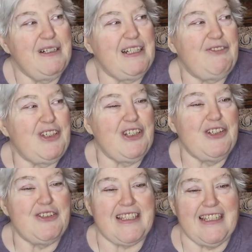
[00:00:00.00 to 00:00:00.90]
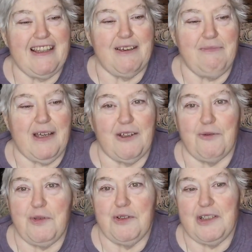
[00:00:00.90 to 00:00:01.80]
but if you do see them, I
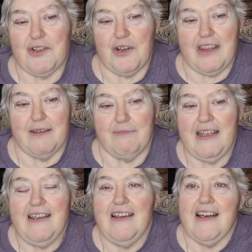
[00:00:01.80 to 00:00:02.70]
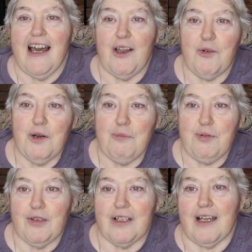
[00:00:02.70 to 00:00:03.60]
hope you enjoy them. I will
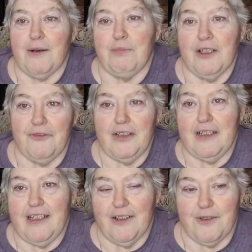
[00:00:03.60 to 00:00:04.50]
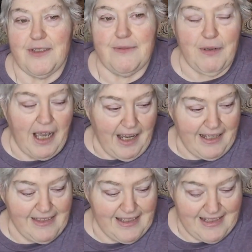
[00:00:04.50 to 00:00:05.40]
put a couple of videos
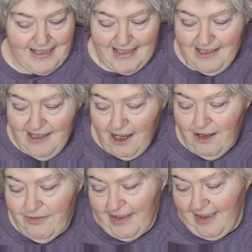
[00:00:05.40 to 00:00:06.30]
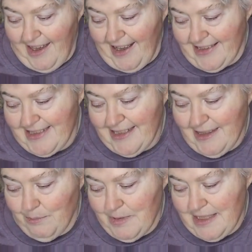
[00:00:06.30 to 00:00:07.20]
behind this of the cats in
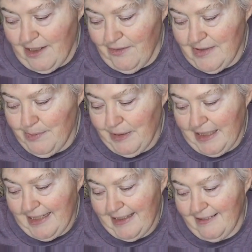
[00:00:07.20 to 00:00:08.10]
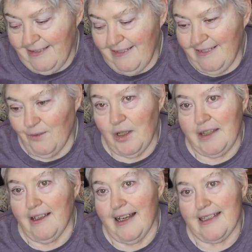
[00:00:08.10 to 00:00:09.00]
themselves playing,
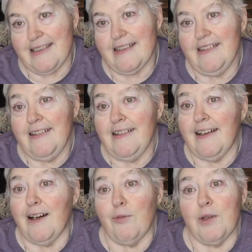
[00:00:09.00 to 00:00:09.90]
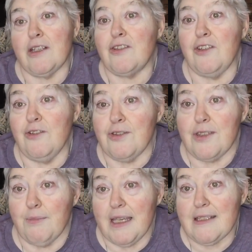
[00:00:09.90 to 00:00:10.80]
whatnot. Um, excuse
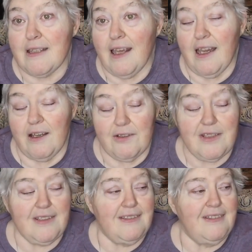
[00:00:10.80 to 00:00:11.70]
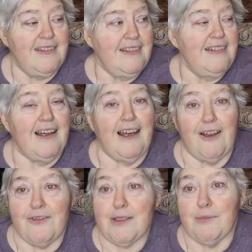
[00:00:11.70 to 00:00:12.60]
the mess of the house. I
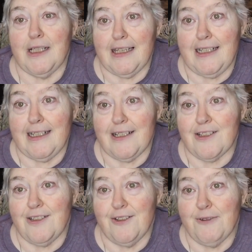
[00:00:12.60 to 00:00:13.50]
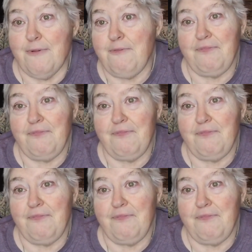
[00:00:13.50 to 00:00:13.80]
have some cleaning to do.